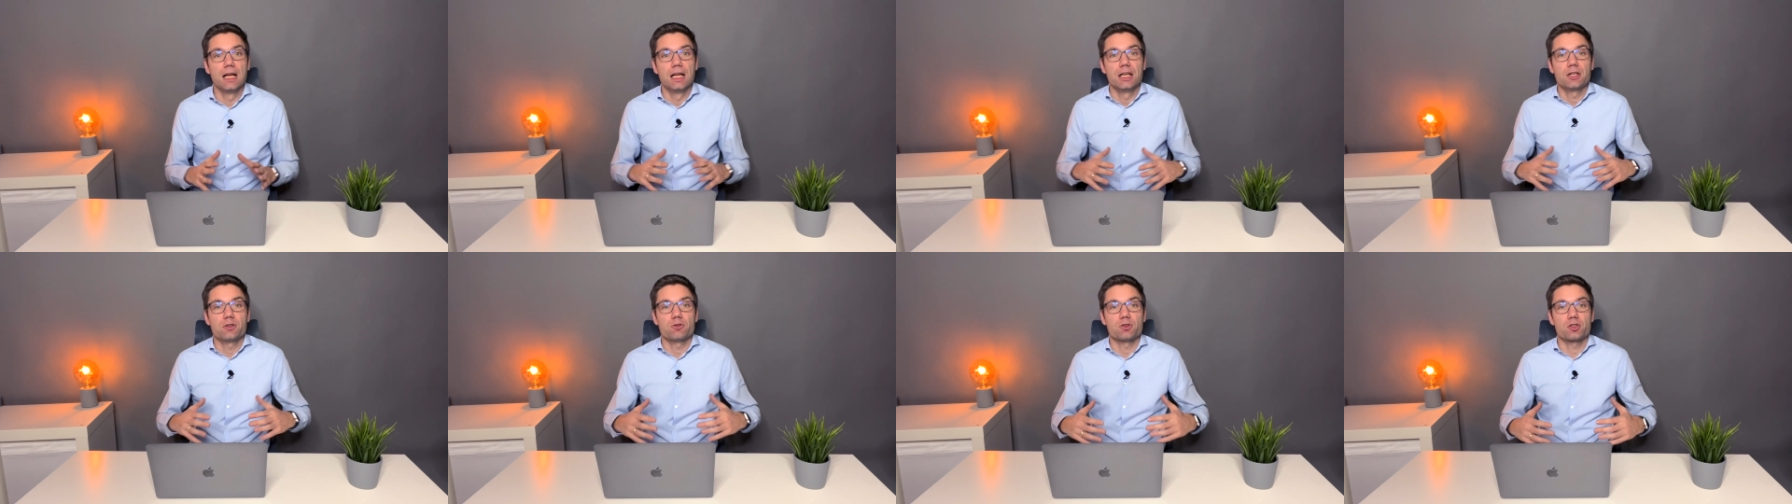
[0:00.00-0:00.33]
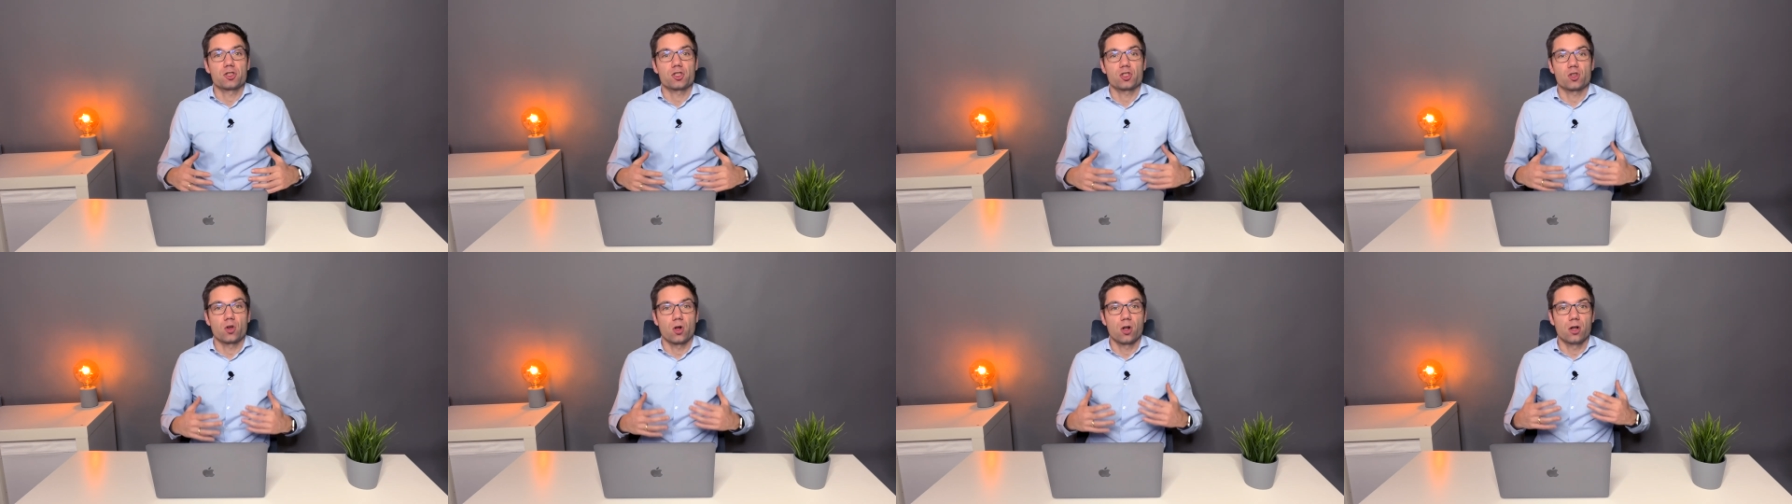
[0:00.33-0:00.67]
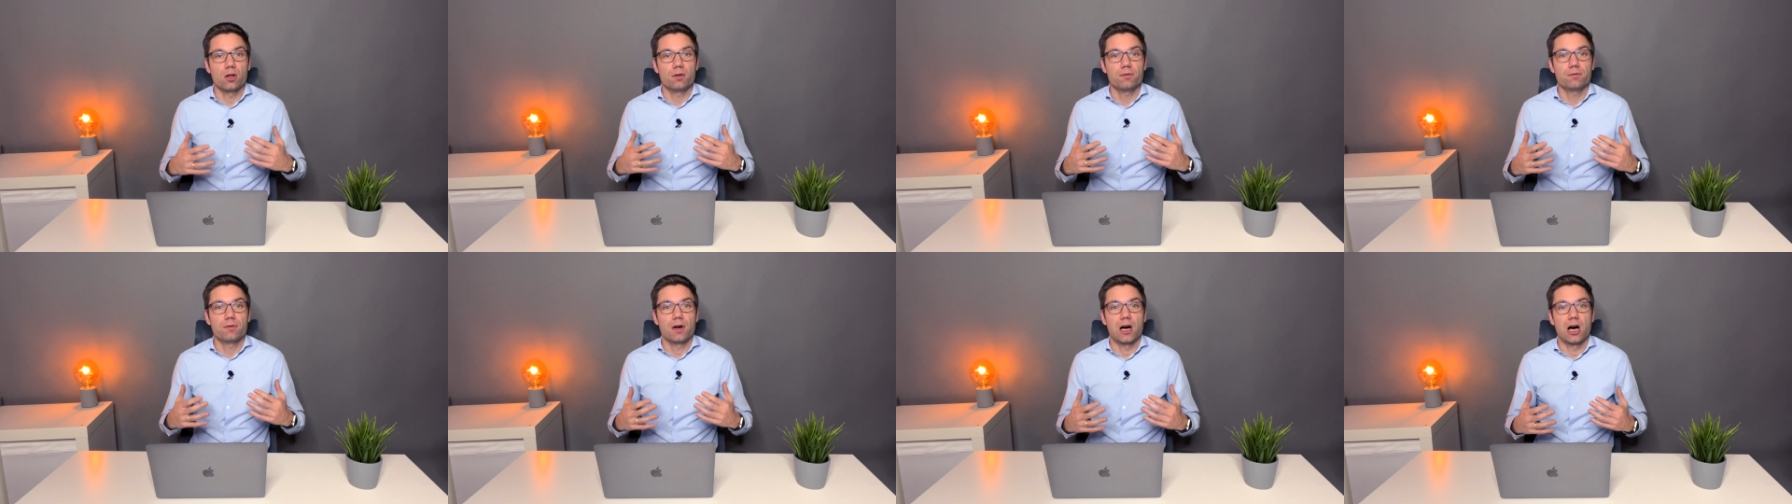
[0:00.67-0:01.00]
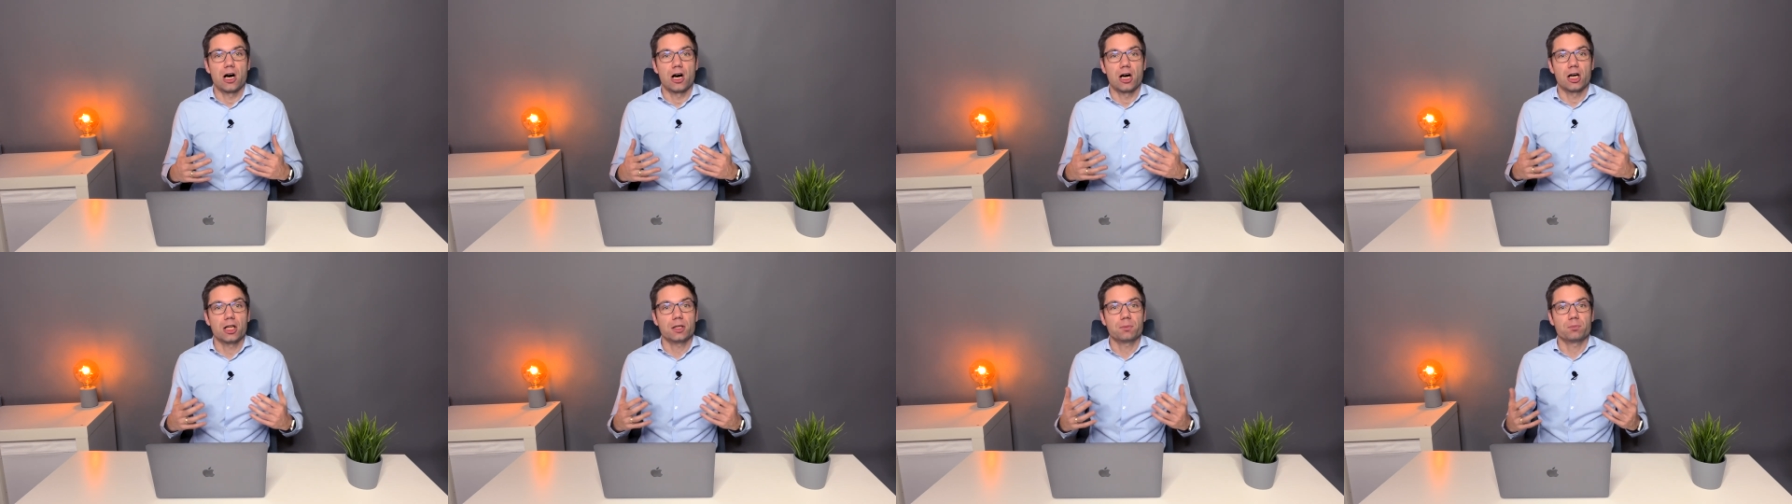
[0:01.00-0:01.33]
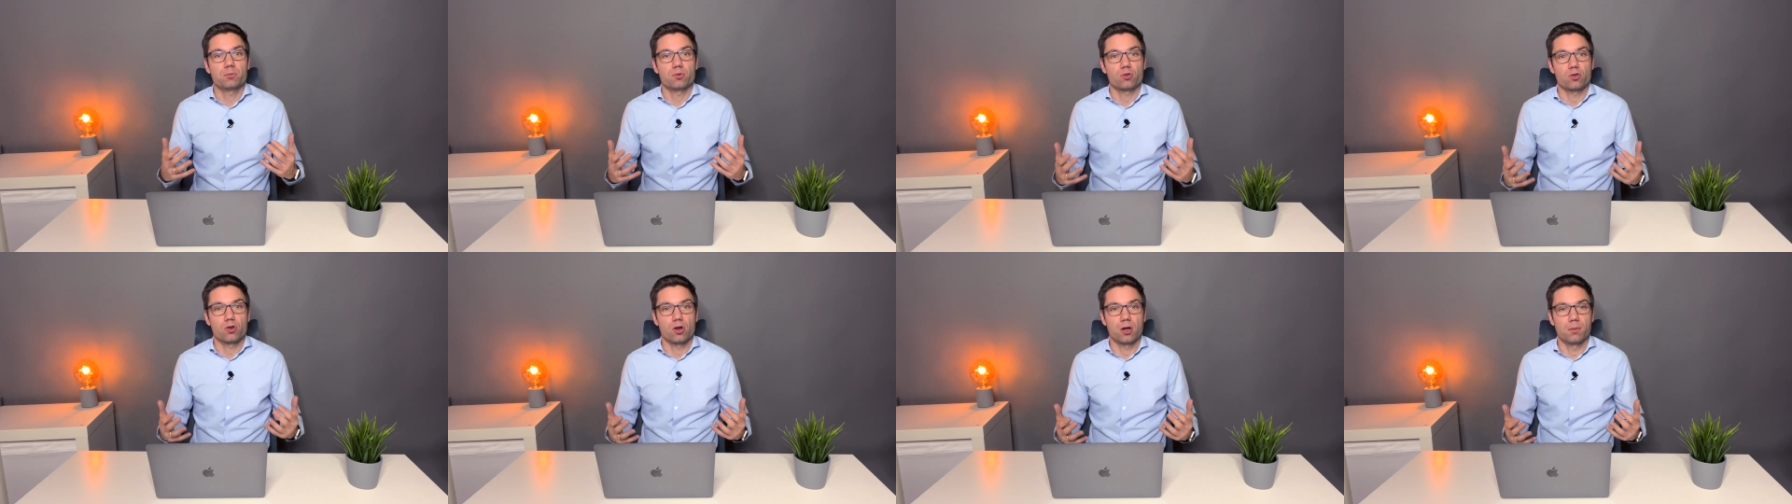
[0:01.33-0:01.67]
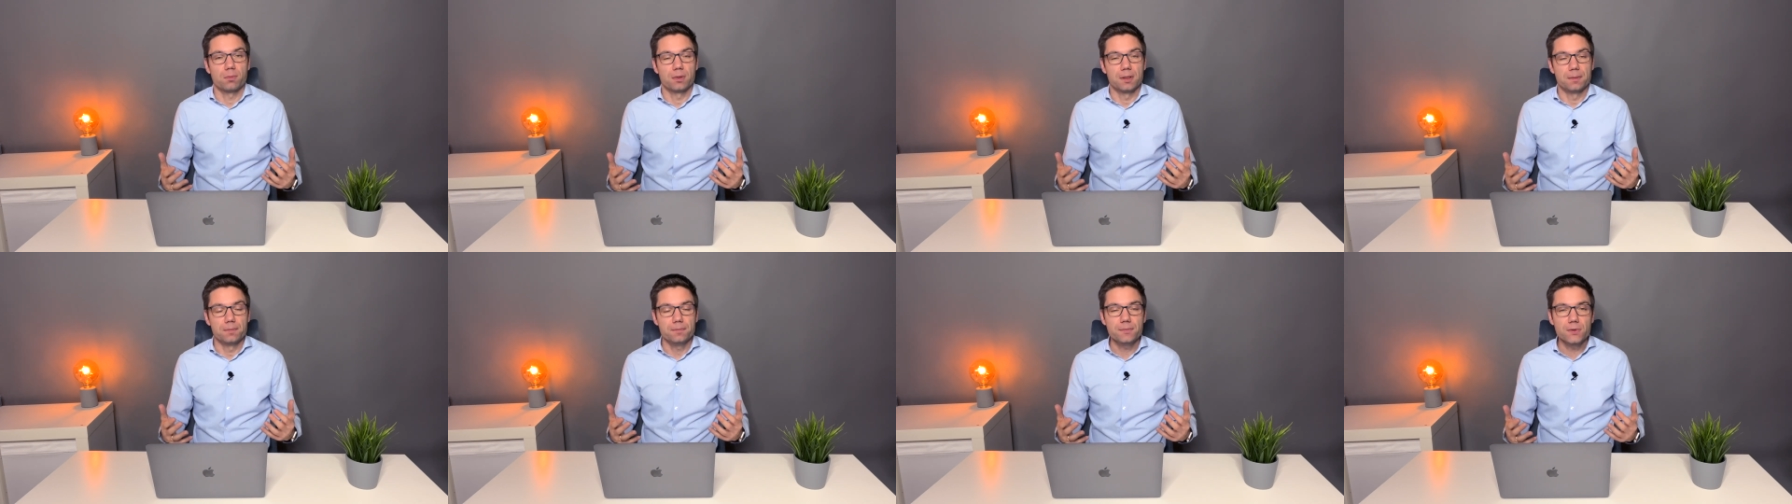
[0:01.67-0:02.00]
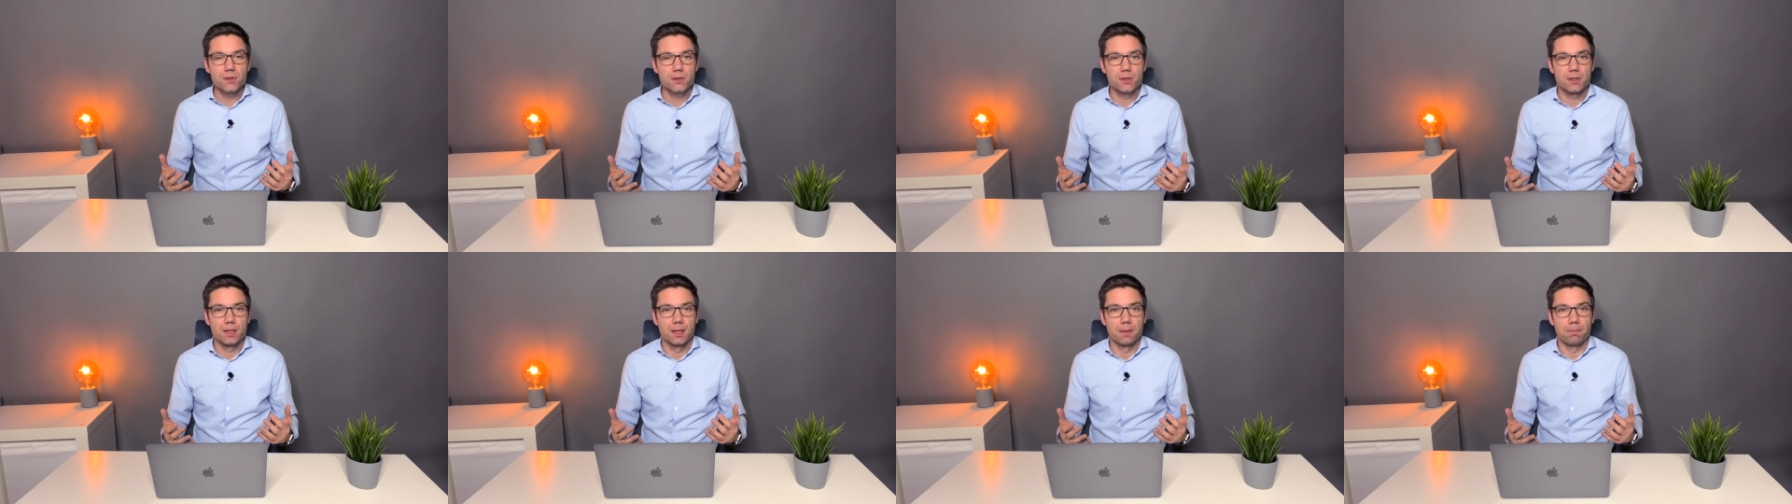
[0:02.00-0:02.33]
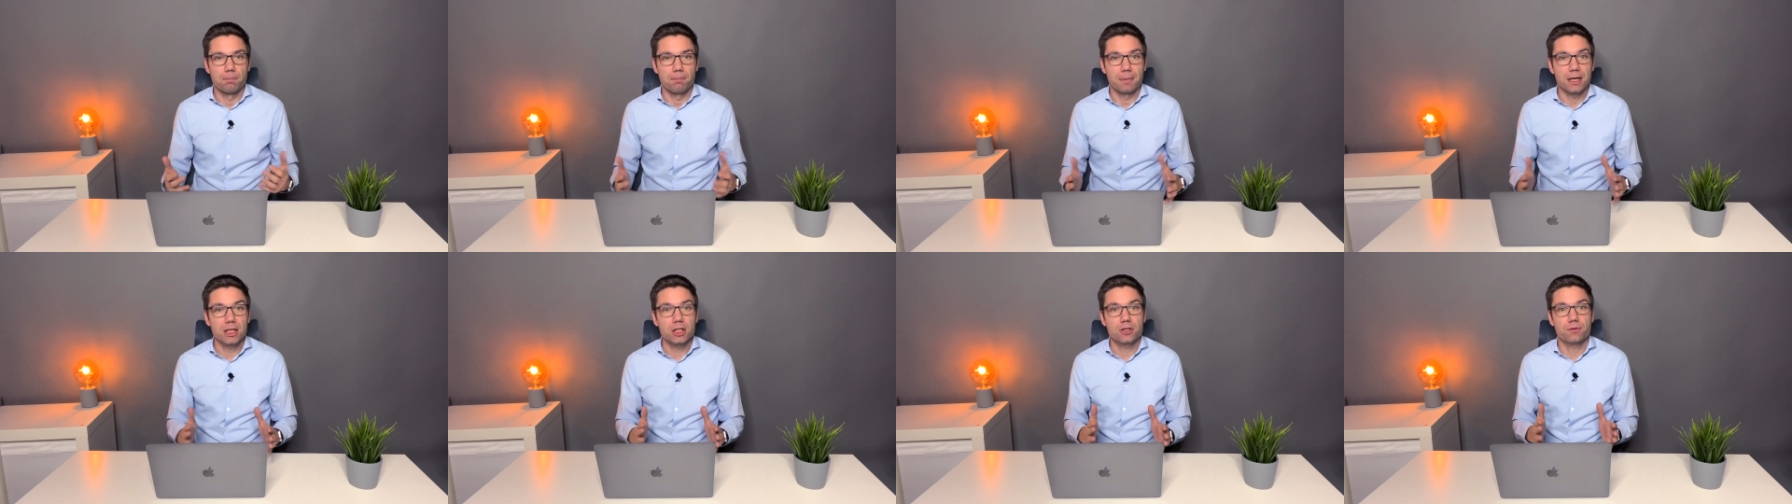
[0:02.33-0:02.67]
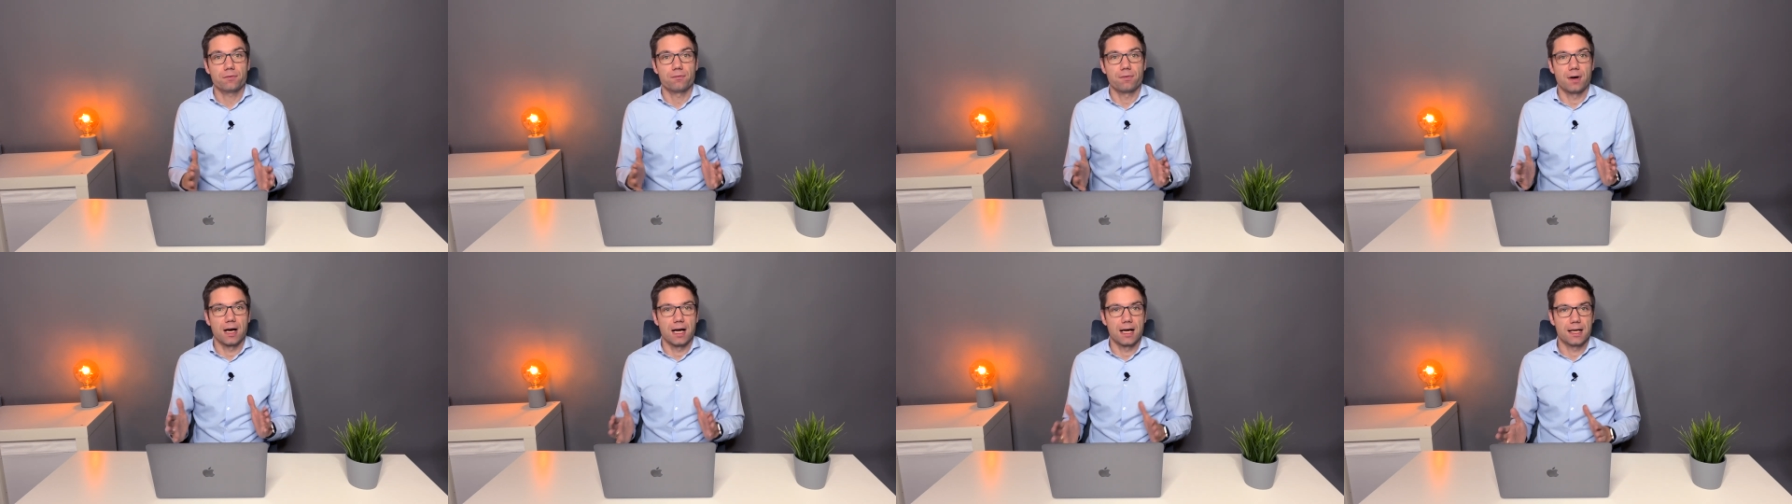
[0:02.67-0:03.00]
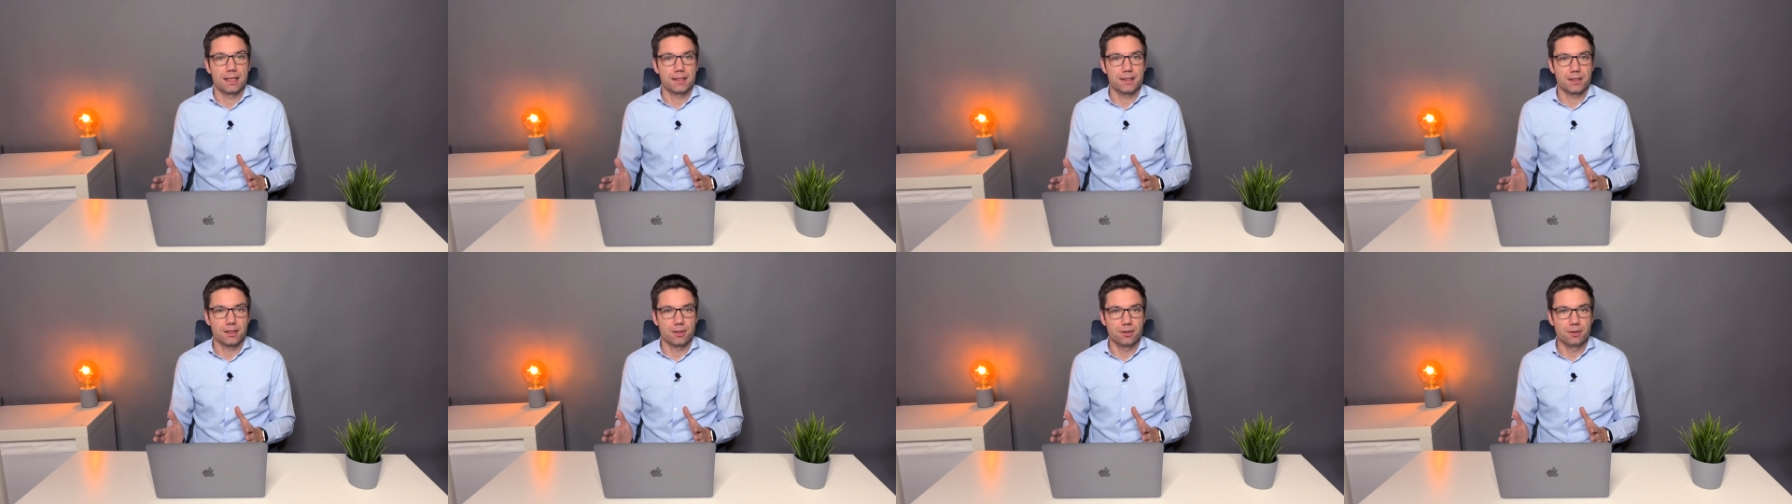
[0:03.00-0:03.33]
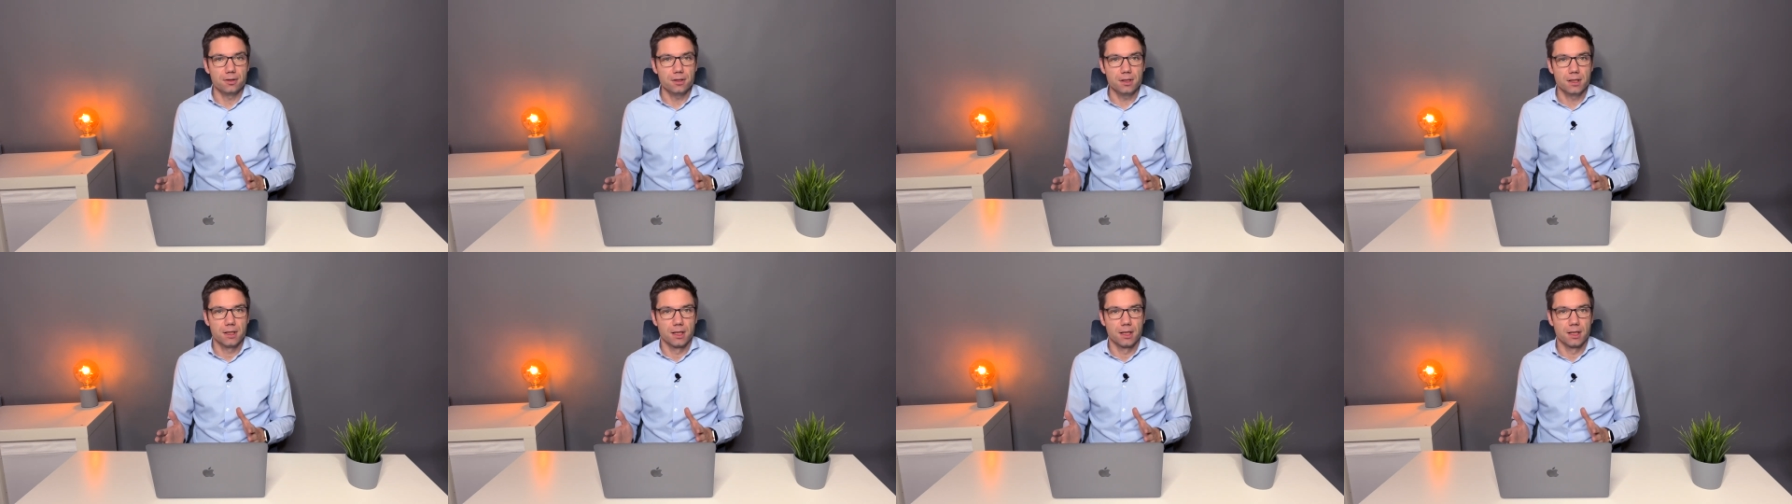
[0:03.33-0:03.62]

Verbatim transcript: to solve hard problems much faster